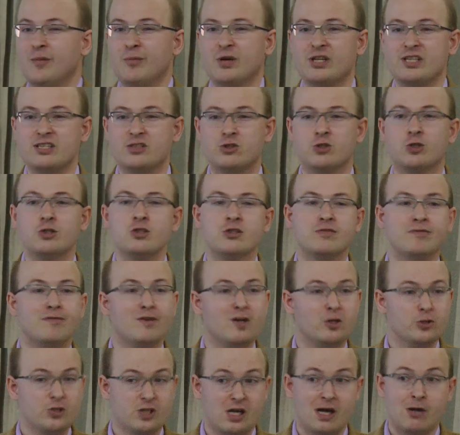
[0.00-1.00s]
but it just
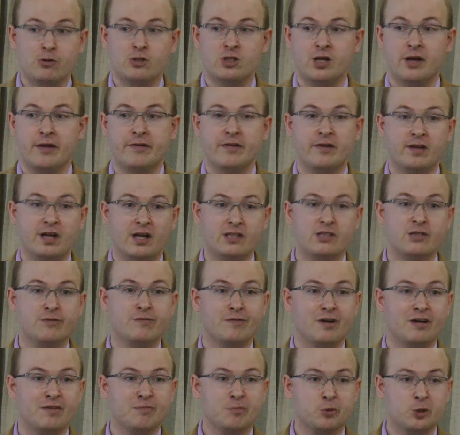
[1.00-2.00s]
falls outside the
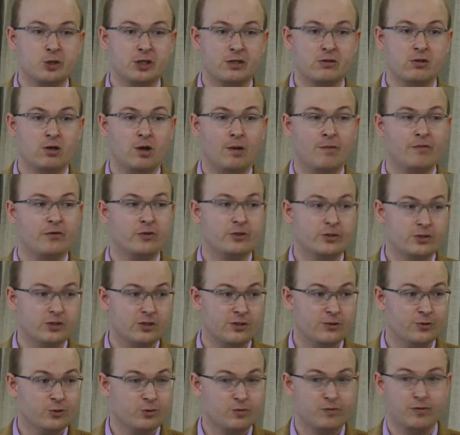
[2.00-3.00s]
95% confidence
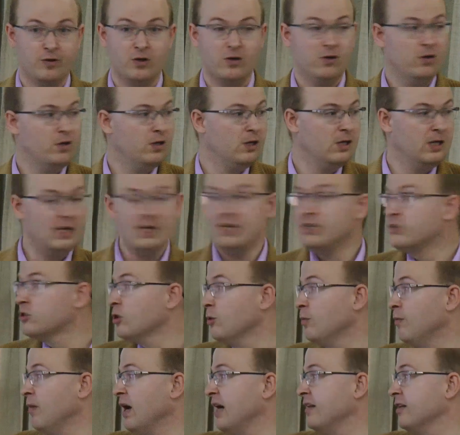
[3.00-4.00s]
interval. So
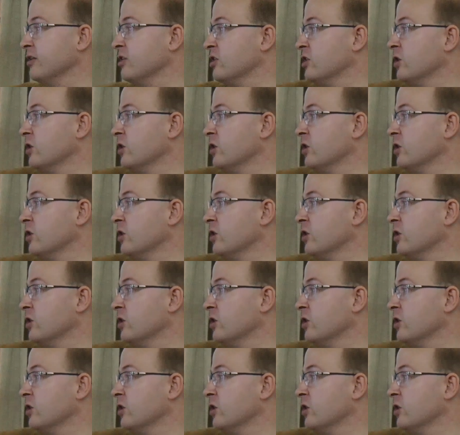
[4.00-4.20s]
minus